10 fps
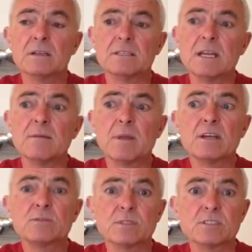data
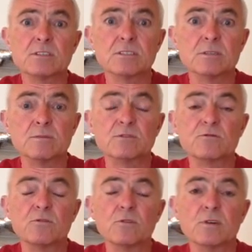management systems
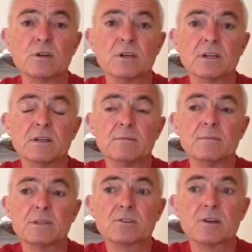for
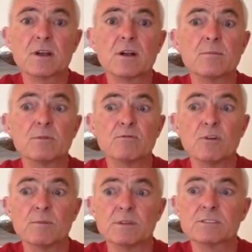measuring our
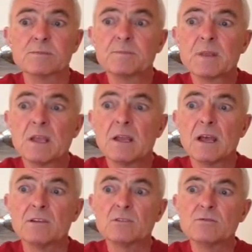performance.
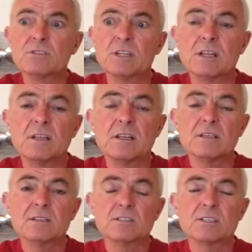On Tuesday
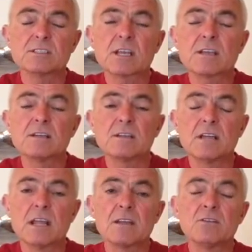is the second
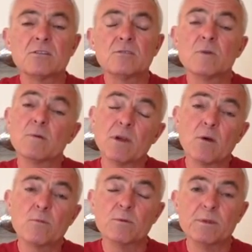annual, what we
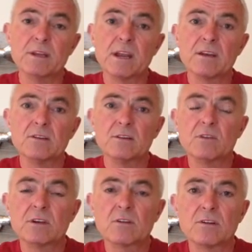hope will be an annual
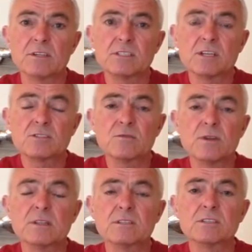event called Extension
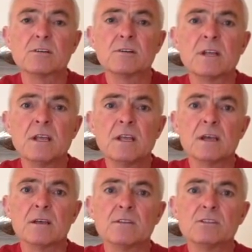Reconsidered.
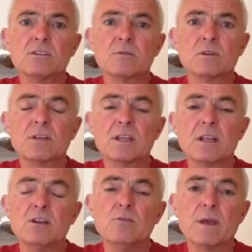This year we're looking
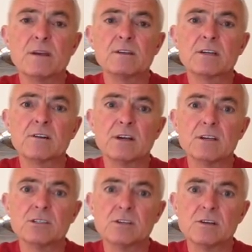at humanitarian
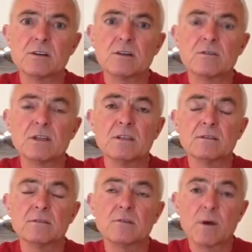engineering
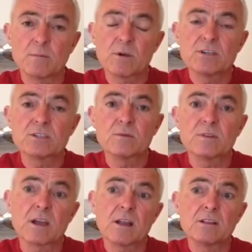in cooperation with
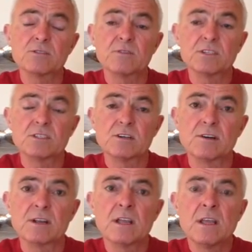the College of
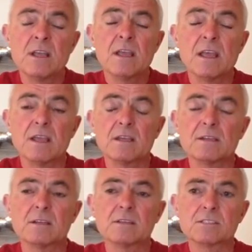Engineering
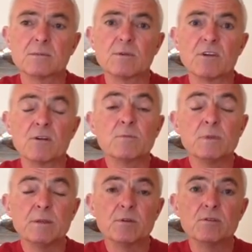and some of our own
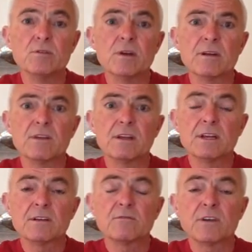people who have
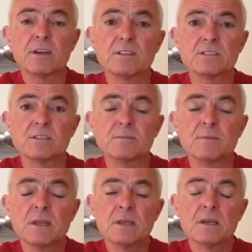identified
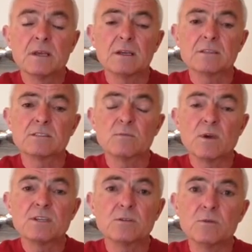some
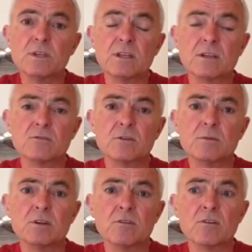ways that we can
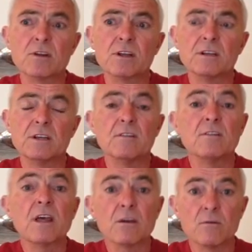contribute to Oregon in
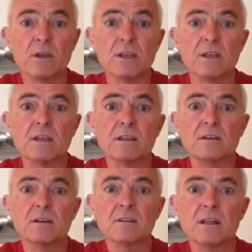that way,
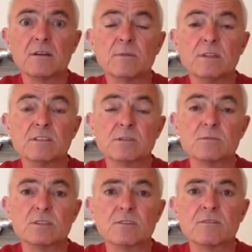and that'll be the
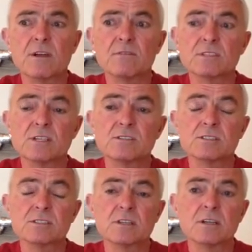subject of
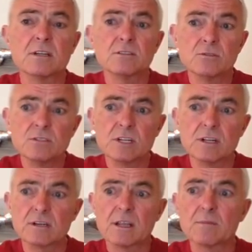conversations on Tuesday
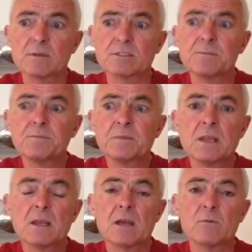on campus.
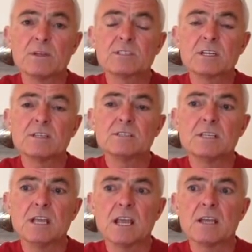On Wednesday is
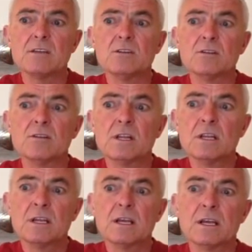the annual
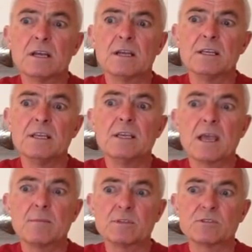
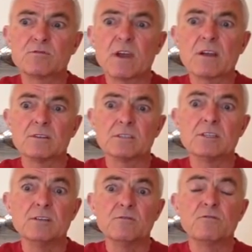eCampus
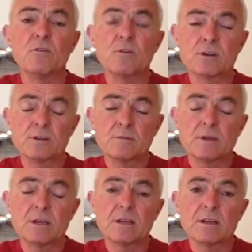Faculty Forum,
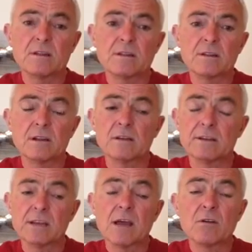
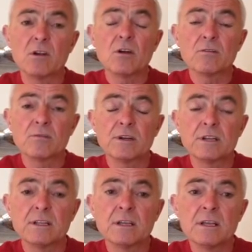now a
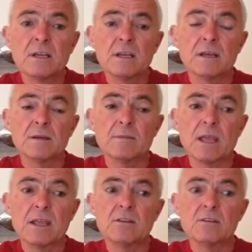long-running
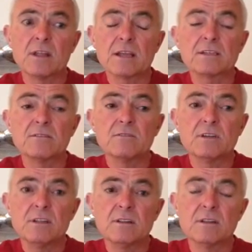annual
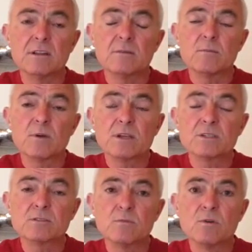activity that
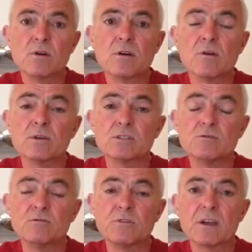brings more
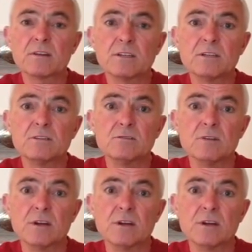OSU faculty to